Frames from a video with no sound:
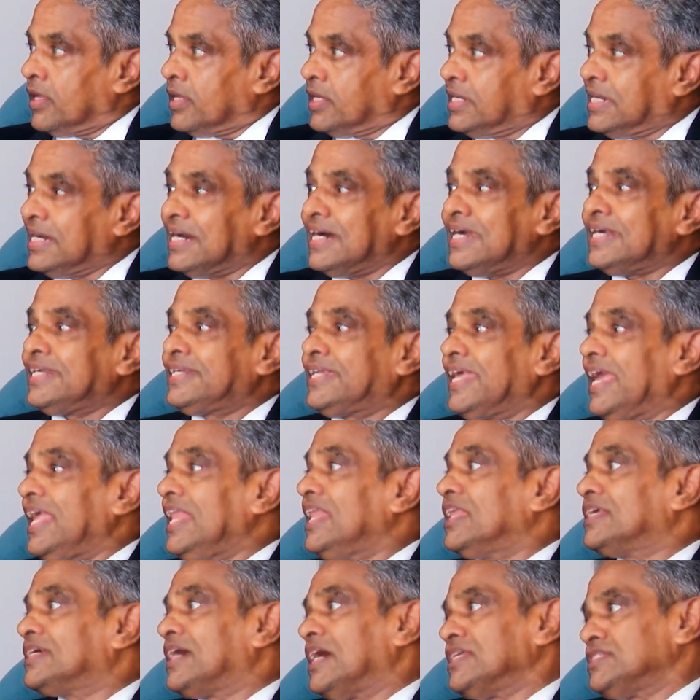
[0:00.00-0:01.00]

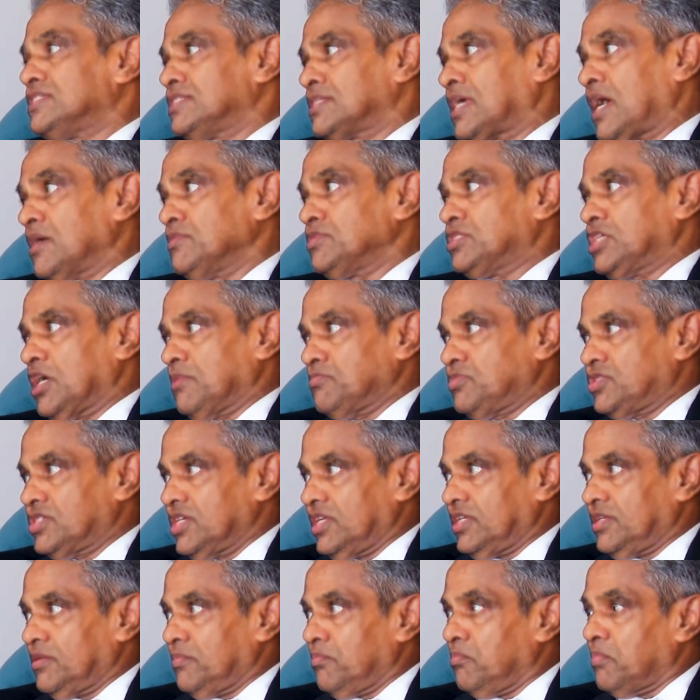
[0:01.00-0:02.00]
curtail consumption
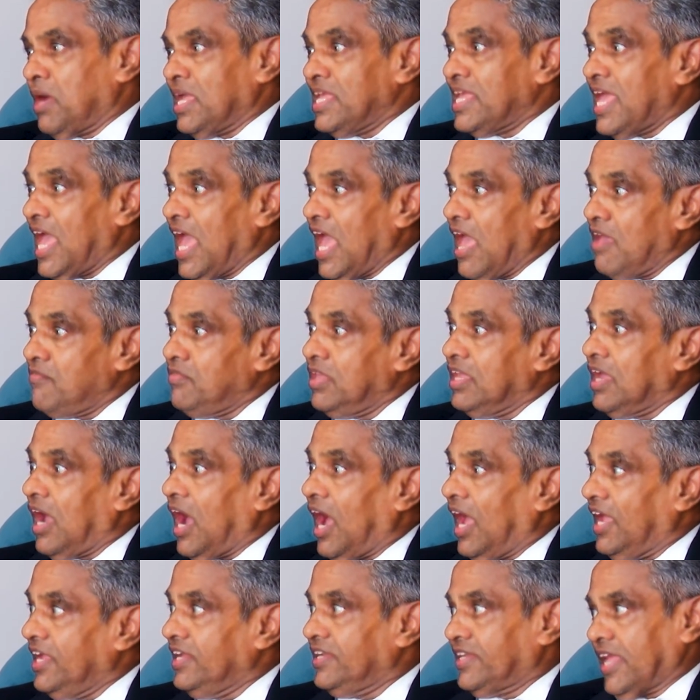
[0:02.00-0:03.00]
by having
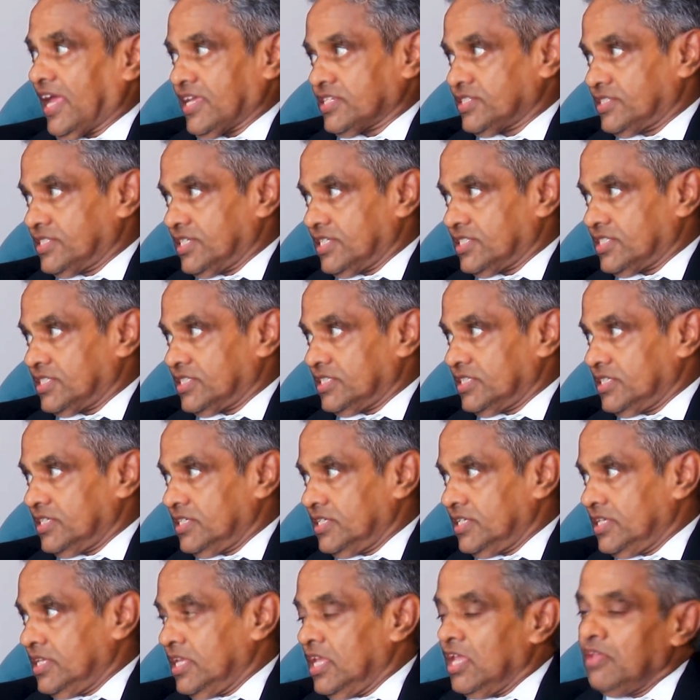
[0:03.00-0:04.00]
high taxes.
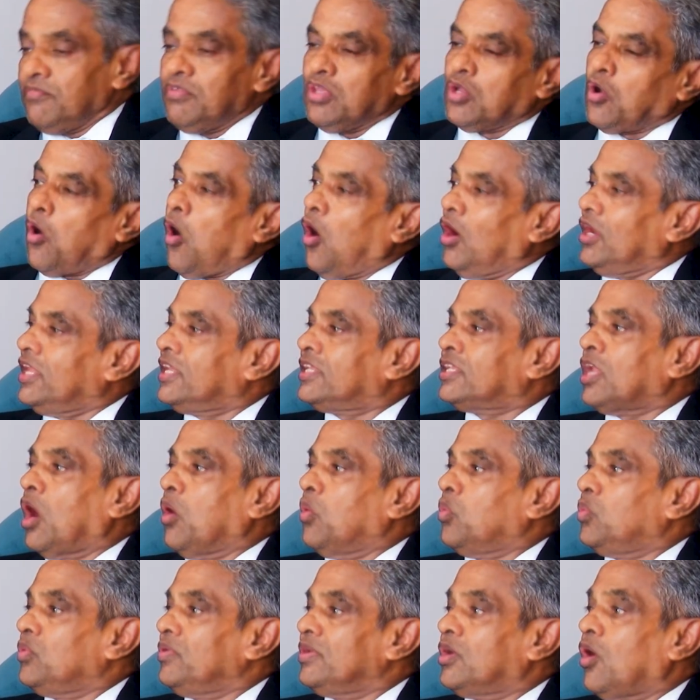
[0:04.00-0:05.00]
We call
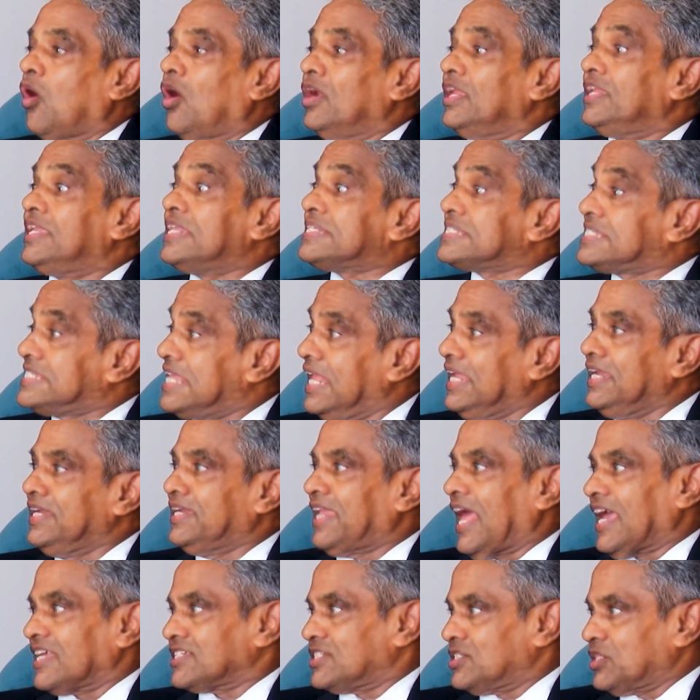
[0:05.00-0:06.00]
it sin
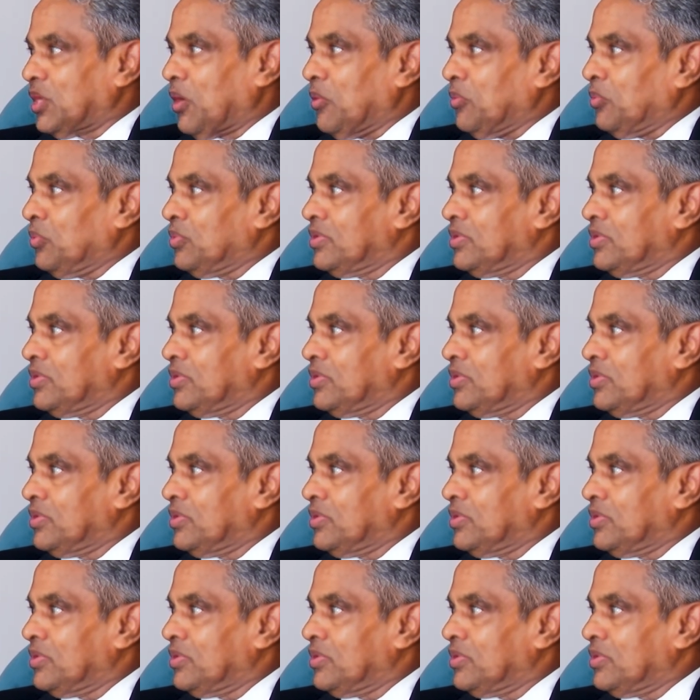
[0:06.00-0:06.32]
tax now.